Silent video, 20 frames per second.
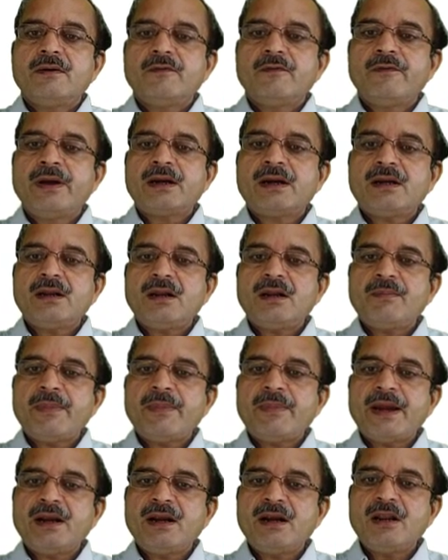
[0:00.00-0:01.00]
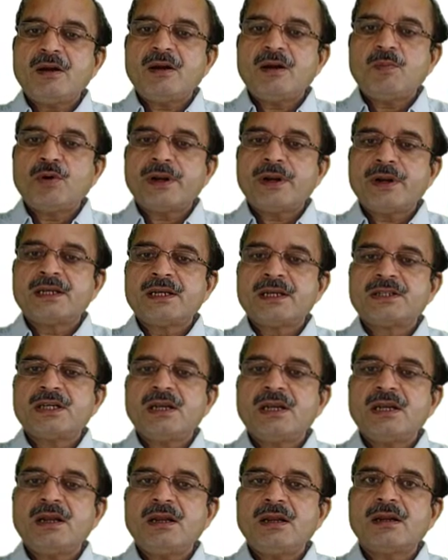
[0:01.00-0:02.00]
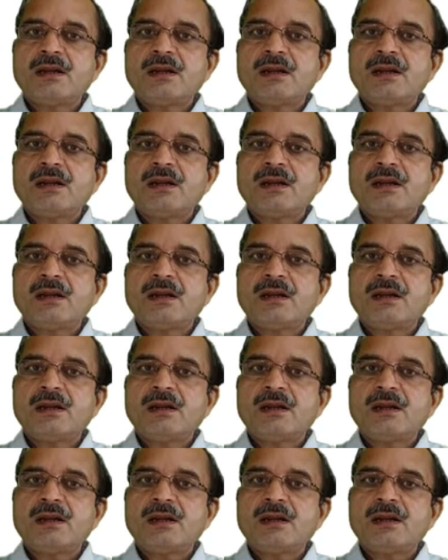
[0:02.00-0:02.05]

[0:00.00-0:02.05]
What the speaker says: vector magnetic potential